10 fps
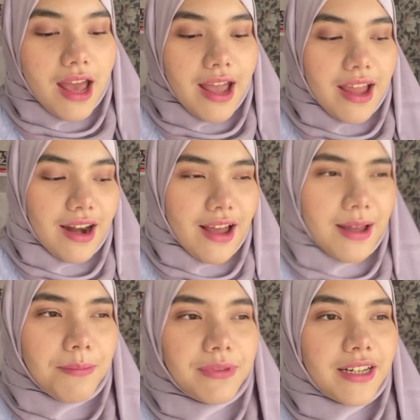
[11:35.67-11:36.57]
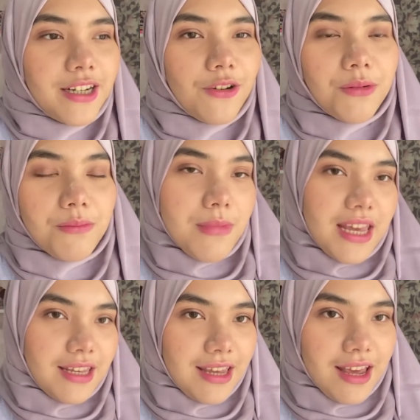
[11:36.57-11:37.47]
and I am planning on
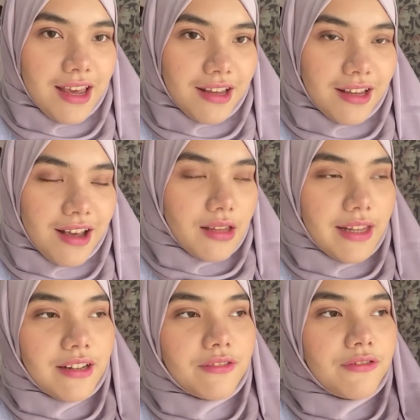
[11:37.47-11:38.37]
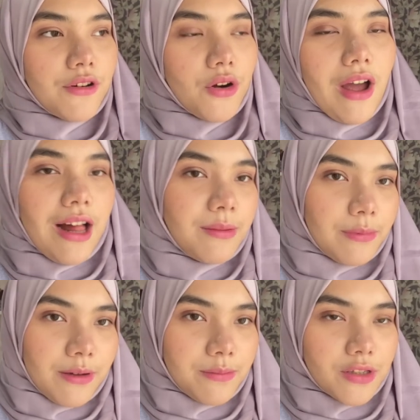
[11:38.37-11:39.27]
making like photo
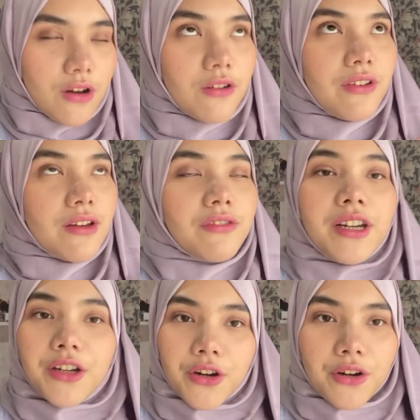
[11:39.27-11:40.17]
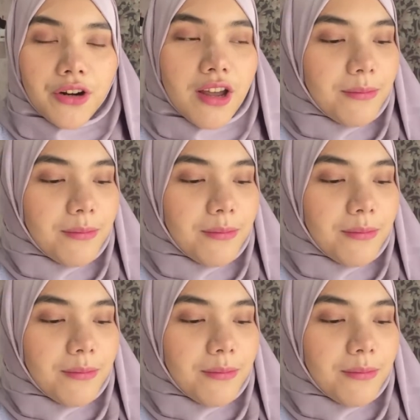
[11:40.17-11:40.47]
albums of every year,